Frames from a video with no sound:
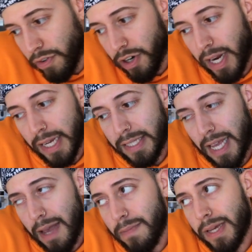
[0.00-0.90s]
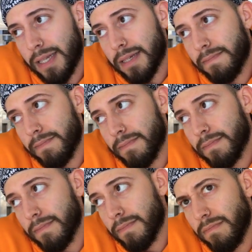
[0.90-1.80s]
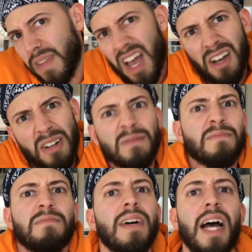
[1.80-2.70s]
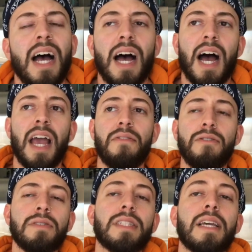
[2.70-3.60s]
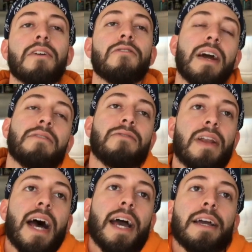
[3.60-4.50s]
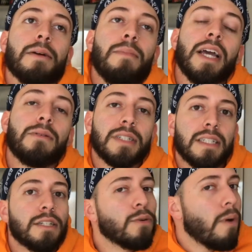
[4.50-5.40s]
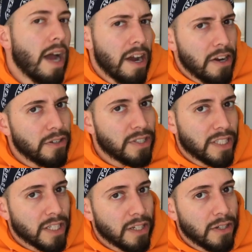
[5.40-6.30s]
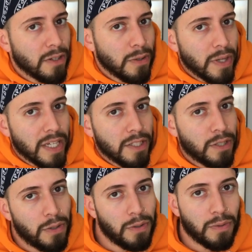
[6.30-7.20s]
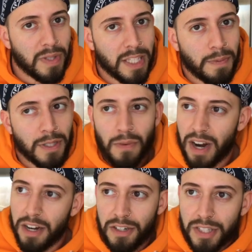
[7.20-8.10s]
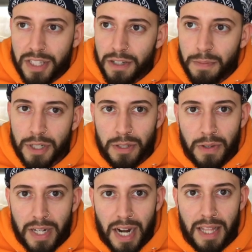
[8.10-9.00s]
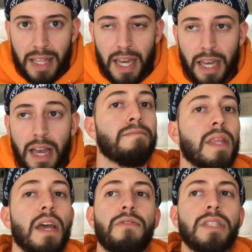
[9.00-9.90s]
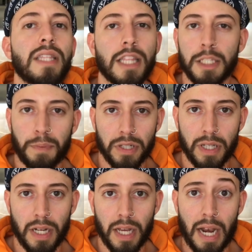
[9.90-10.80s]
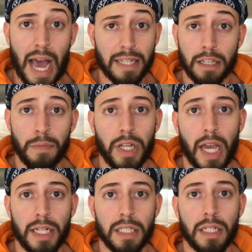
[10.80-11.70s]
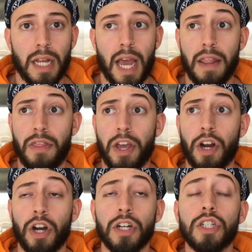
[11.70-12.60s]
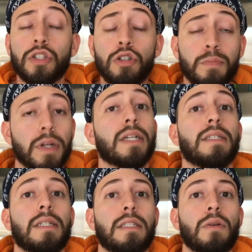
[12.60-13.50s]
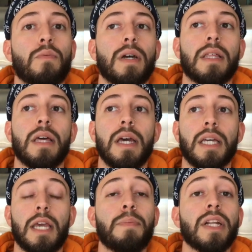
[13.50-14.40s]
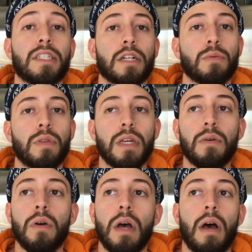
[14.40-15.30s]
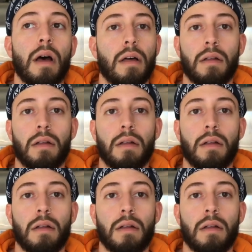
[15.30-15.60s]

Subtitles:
over-examined? No. If you see a red flag, my question is, why are you still in tune with this person? Why are you still pursuing anything? If you see that this person lacks communication and they're super inconsistent with keeping in touch with you,